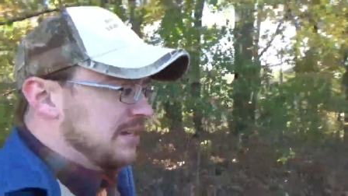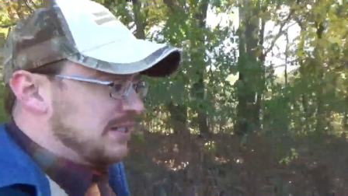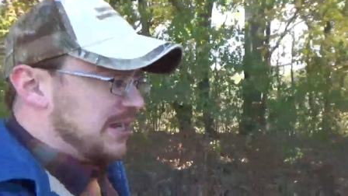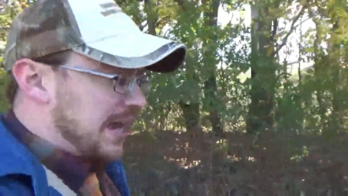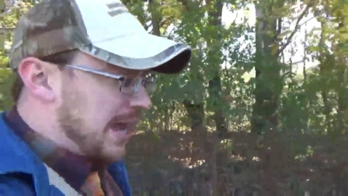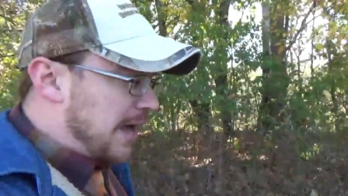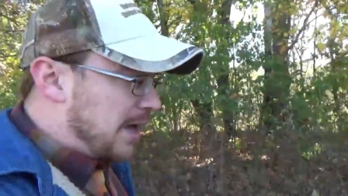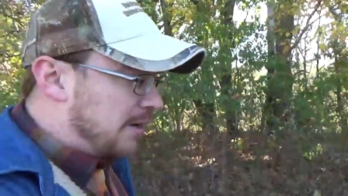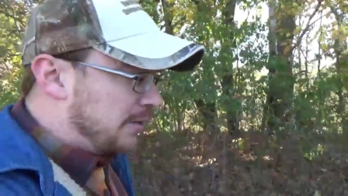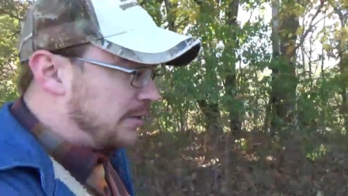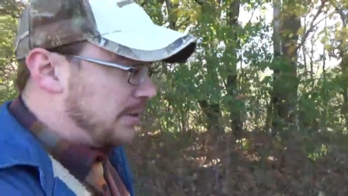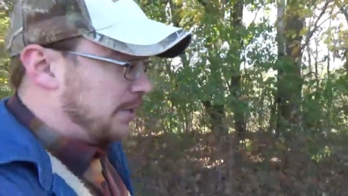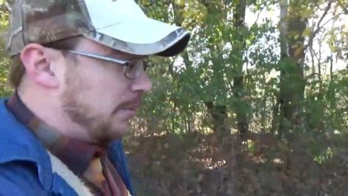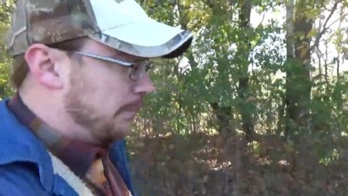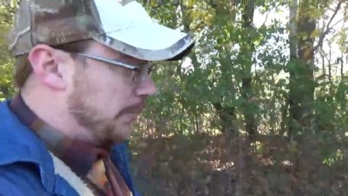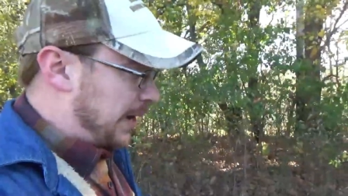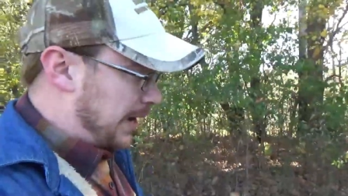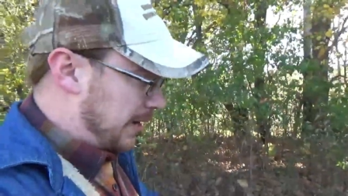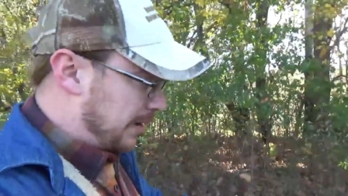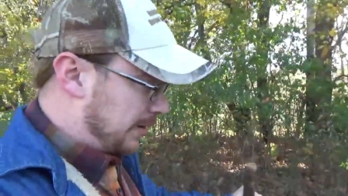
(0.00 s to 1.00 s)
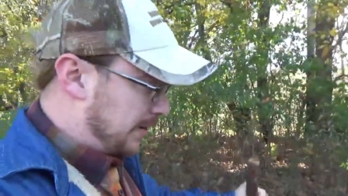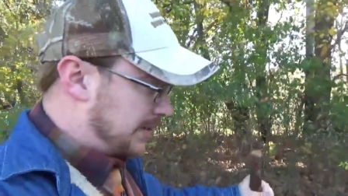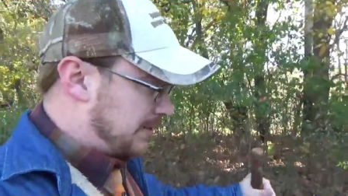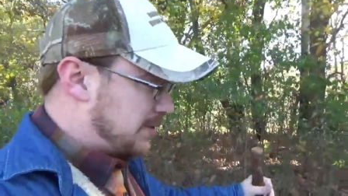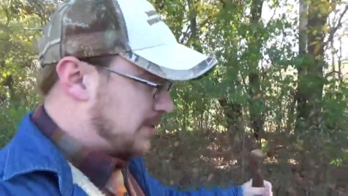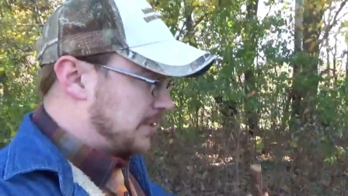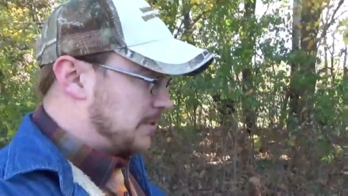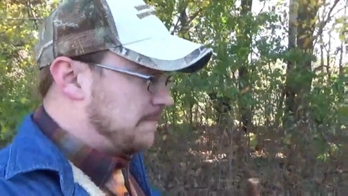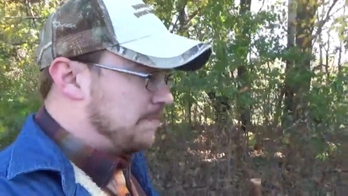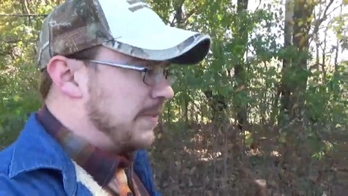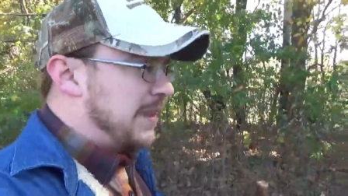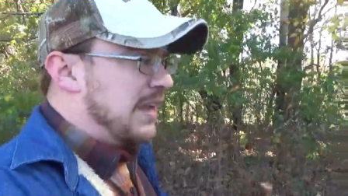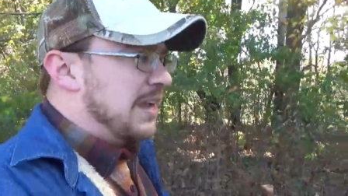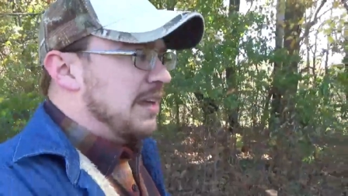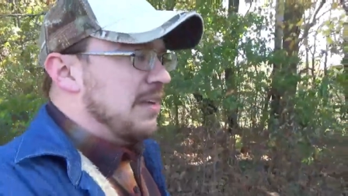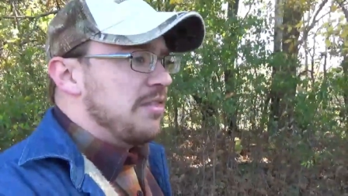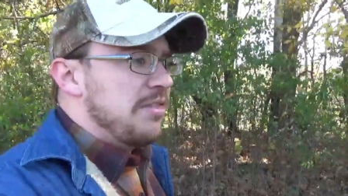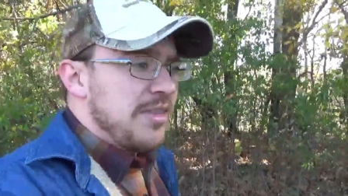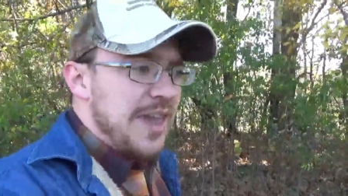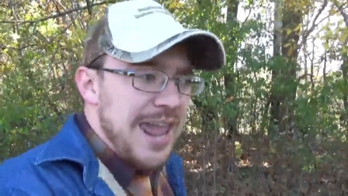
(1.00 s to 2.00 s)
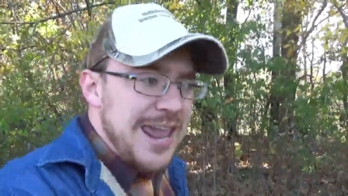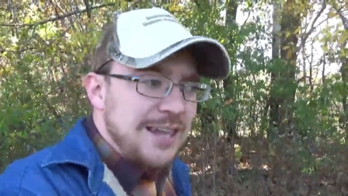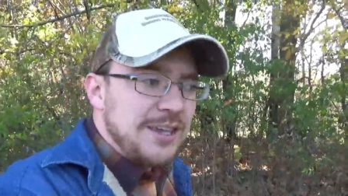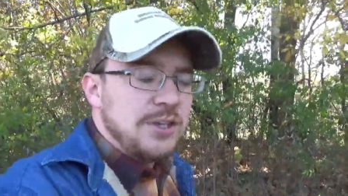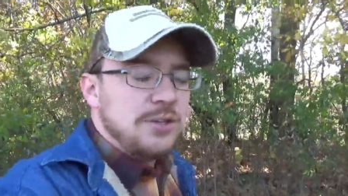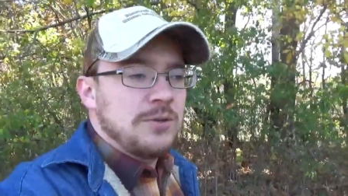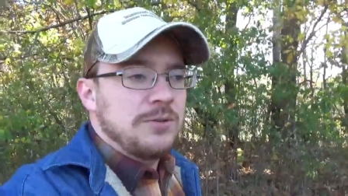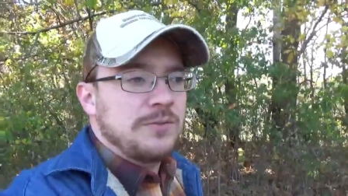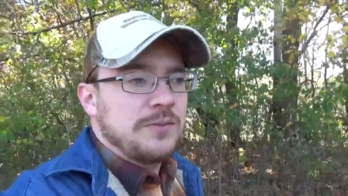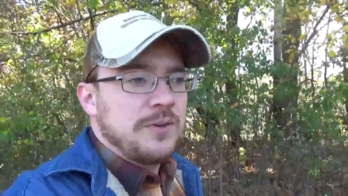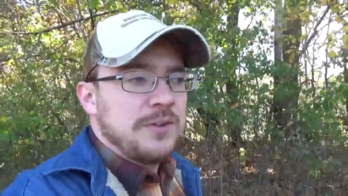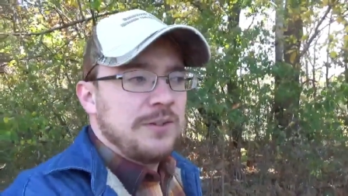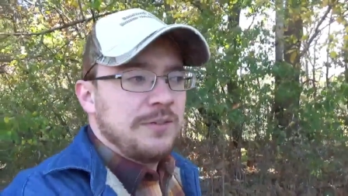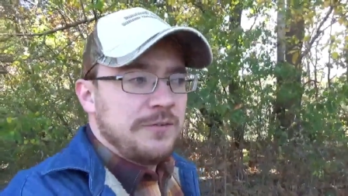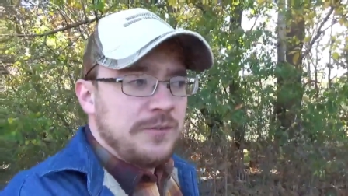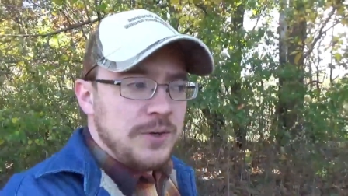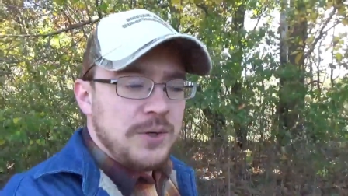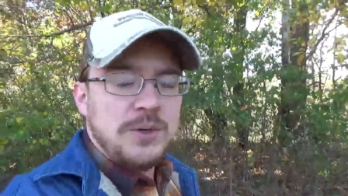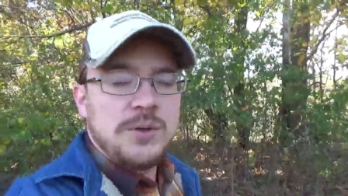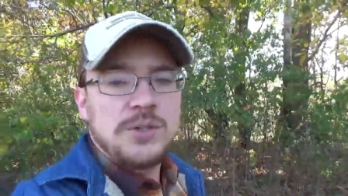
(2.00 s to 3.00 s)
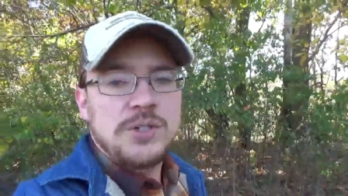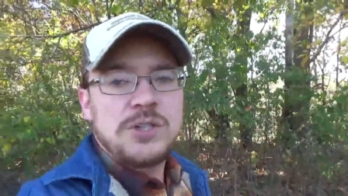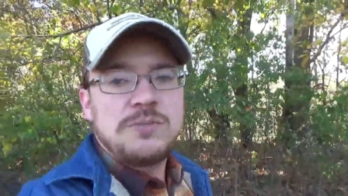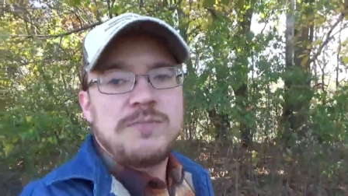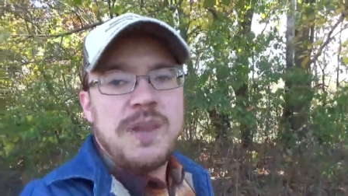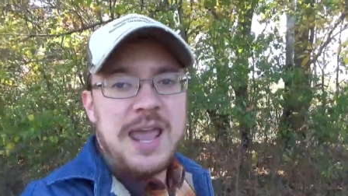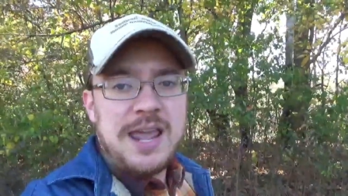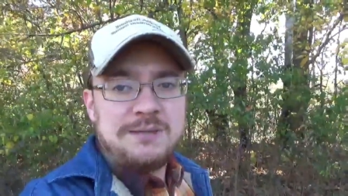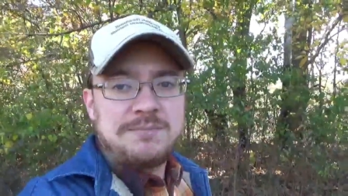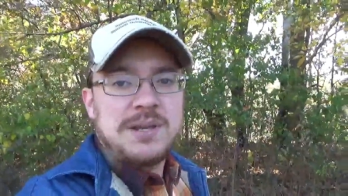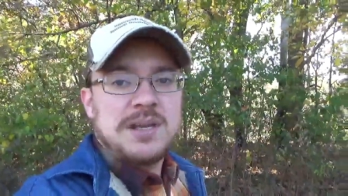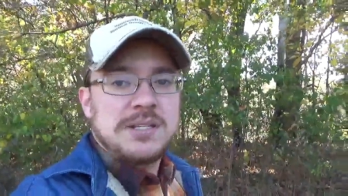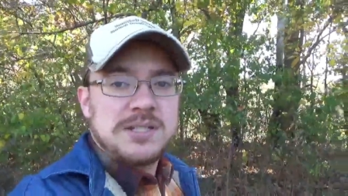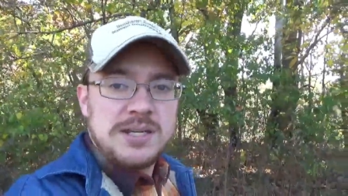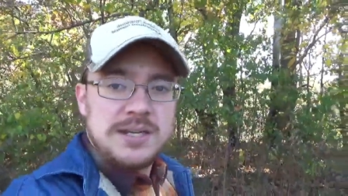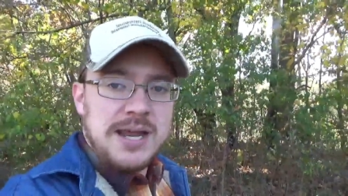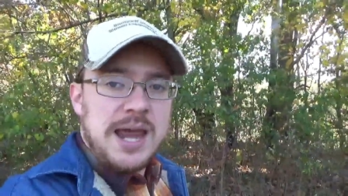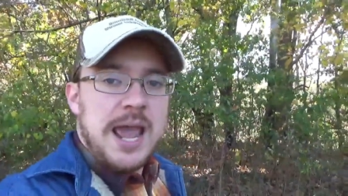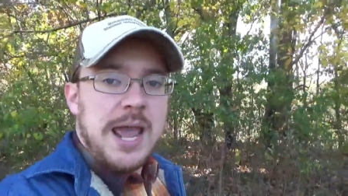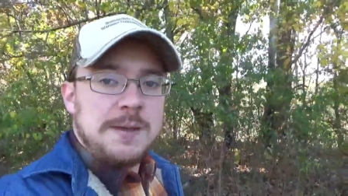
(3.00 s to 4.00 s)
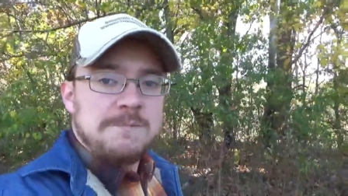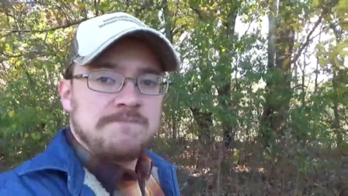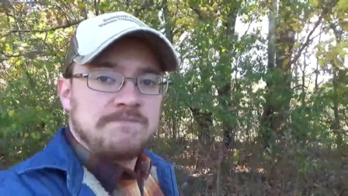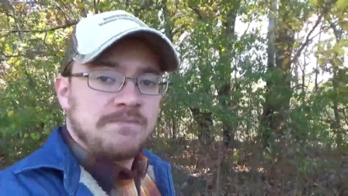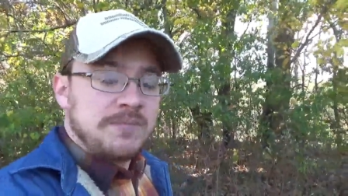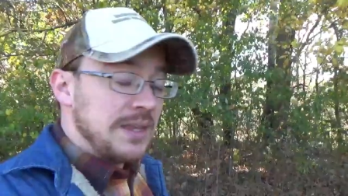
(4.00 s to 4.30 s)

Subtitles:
Tell your parents, thank you for the food you made me today.